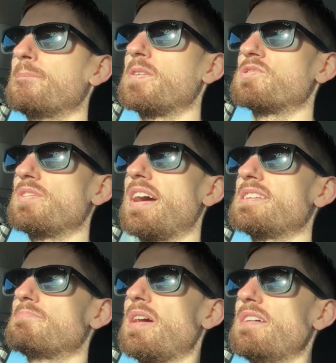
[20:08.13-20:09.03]
So that
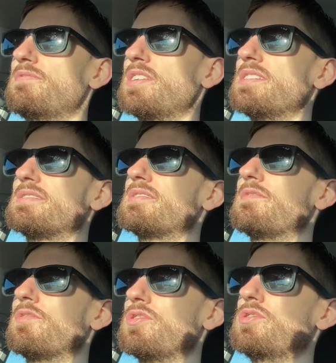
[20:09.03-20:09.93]
is my advice
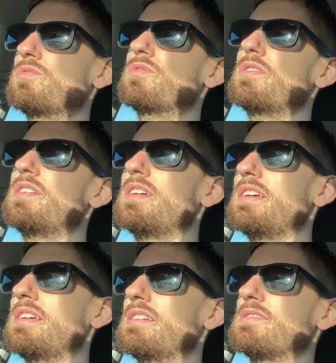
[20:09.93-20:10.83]
for you,
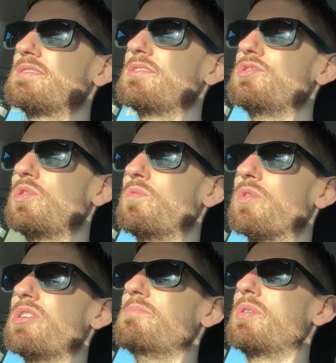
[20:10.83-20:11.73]
is don't
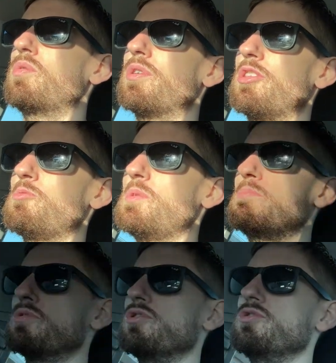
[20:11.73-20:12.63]
worry about what other
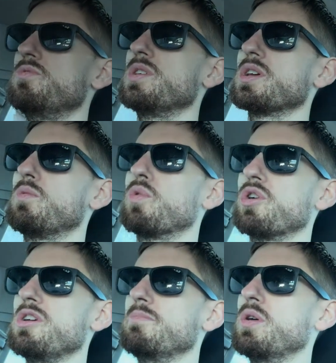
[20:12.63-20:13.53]
people are doing,
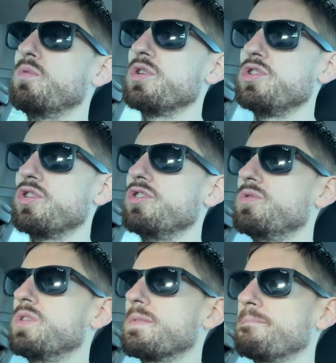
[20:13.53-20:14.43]
worry about what you're
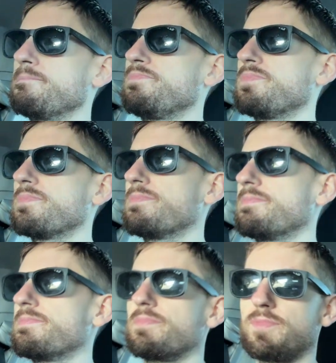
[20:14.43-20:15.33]
doing,
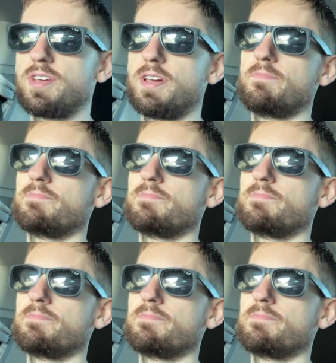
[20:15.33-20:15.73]
okay?